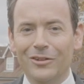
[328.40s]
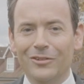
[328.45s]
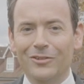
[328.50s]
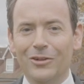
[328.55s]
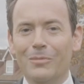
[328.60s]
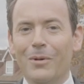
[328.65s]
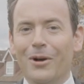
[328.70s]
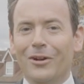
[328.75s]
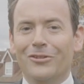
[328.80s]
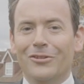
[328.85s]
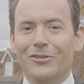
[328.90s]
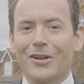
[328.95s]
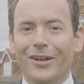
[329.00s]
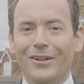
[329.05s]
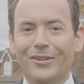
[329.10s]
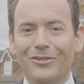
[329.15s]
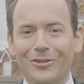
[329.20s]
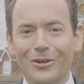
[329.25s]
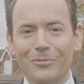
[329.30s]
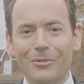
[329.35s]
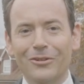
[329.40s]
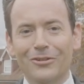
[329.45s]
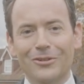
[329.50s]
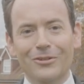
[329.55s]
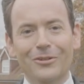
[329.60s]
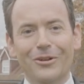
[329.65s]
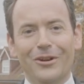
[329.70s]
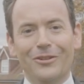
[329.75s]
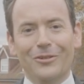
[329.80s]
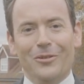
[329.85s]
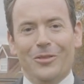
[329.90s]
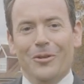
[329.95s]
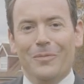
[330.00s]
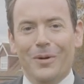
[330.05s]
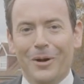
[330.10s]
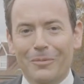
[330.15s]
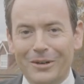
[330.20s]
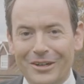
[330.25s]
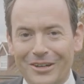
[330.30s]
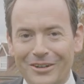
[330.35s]
too much noise on the
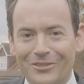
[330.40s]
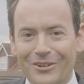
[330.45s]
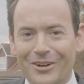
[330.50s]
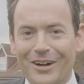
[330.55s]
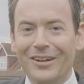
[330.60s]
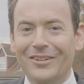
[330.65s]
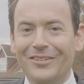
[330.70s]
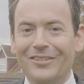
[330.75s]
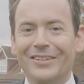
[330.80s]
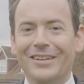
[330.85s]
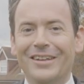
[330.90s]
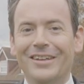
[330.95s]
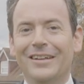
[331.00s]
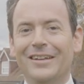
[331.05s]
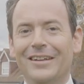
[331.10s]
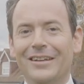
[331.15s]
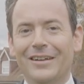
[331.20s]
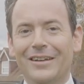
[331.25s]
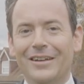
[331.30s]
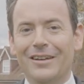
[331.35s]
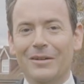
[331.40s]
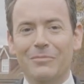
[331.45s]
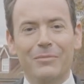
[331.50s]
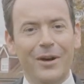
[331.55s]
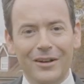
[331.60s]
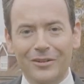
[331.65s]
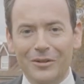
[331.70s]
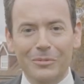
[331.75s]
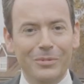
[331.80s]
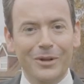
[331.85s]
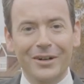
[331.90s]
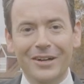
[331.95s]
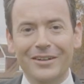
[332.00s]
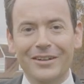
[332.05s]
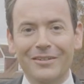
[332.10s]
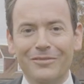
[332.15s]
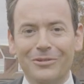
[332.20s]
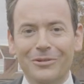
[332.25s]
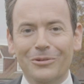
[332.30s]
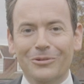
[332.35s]
public address. It makes it bloody
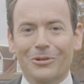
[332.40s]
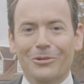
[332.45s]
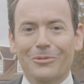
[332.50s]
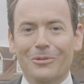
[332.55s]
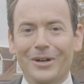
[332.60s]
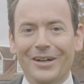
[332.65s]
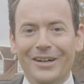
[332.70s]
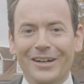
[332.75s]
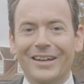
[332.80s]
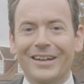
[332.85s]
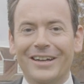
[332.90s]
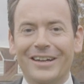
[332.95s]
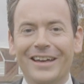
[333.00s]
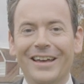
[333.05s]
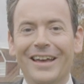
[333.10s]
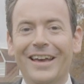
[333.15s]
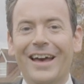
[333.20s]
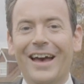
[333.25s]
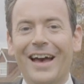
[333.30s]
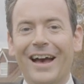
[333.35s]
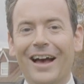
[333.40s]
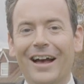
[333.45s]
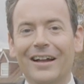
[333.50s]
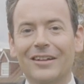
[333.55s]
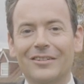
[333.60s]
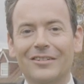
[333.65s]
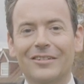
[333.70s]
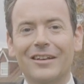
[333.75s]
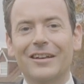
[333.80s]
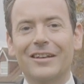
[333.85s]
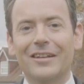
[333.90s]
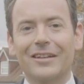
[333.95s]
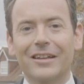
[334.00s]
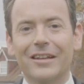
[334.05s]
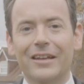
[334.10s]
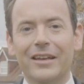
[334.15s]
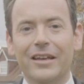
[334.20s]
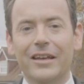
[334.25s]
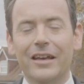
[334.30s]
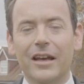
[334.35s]
difficult to work. And
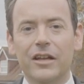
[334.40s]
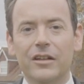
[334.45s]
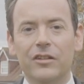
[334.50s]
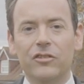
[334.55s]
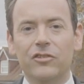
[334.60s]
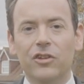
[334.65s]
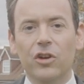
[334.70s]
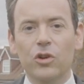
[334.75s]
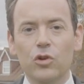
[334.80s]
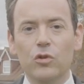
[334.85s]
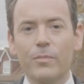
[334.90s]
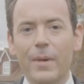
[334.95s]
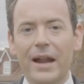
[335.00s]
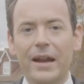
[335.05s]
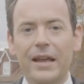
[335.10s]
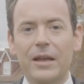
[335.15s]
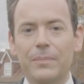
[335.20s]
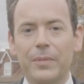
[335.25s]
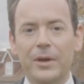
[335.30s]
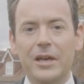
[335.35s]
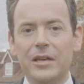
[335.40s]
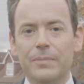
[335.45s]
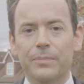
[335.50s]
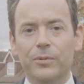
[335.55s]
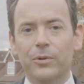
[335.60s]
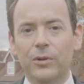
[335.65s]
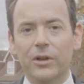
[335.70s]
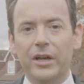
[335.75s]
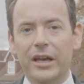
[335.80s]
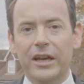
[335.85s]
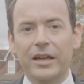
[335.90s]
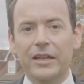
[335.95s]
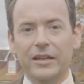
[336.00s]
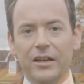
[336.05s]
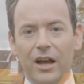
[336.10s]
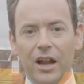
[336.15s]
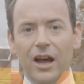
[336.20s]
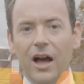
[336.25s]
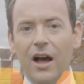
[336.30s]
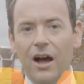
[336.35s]
secondly, too many people in
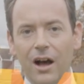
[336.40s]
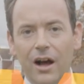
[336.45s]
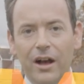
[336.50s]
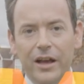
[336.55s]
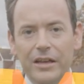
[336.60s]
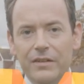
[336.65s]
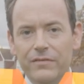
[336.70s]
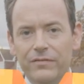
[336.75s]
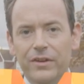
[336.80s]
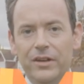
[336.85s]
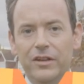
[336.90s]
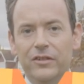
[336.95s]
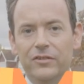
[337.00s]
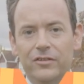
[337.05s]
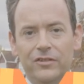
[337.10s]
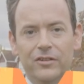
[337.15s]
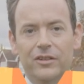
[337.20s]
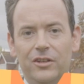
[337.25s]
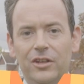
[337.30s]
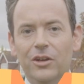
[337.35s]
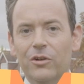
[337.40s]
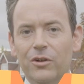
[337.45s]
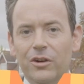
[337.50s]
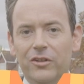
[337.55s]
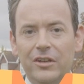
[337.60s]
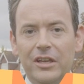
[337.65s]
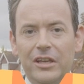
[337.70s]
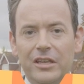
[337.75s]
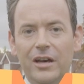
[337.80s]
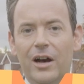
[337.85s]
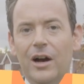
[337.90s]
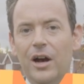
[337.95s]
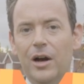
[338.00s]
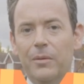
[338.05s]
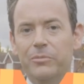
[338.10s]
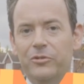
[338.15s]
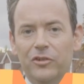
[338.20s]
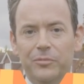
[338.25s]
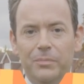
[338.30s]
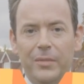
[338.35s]
kind of high-vis security
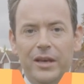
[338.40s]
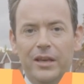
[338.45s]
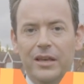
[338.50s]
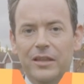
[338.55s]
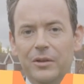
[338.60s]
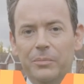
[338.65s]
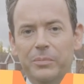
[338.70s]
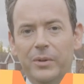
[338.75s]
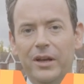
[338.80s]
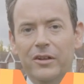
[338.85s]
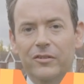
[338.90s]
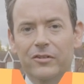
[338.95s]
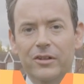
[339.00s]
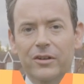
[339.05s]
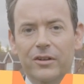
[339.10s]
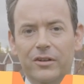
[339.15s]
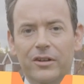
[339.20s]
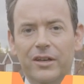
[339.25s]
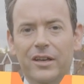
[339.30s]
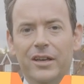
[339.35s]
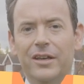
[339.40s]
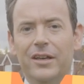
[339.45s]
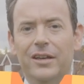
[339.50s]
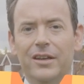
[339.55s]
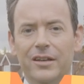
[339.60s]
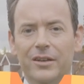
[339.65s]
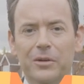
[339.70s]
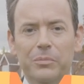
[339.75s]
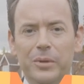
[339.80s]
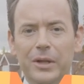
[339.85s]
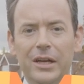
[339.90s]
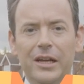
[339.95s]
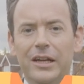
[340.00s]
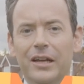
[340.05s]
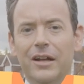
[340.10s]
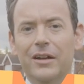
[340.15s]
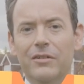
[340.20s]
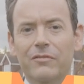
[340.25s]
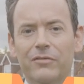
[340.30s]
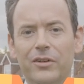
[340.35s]
garb, just making the place look
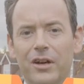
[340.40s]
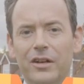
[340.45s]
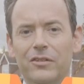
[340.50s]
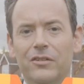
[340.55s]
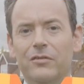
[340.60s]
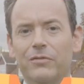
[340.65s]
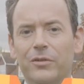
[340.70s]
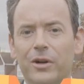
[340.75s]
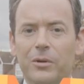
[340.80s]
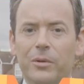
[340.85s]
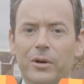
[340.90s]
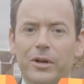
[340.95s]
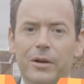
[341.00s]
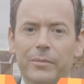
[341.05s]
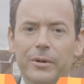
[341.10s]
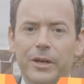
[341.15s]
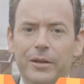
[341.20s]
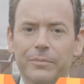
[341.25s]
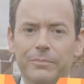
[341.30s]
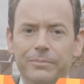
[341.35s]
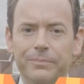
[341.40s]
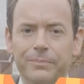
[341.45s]
completely uninviting for anyone coming in.